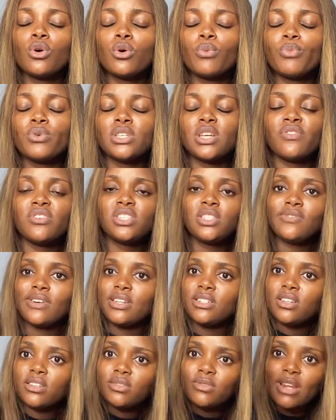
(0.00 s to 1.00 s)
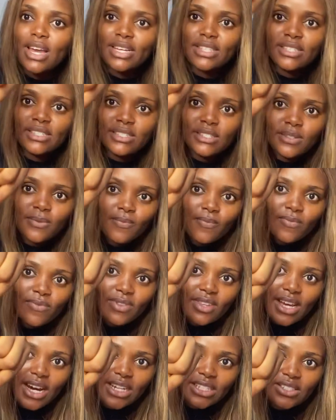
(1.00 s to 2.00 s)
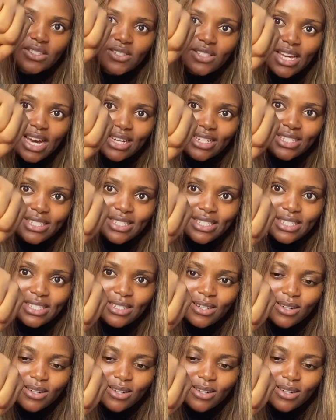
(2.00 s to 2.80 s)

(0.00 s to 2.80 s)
preservative and you just do like this and you just add it,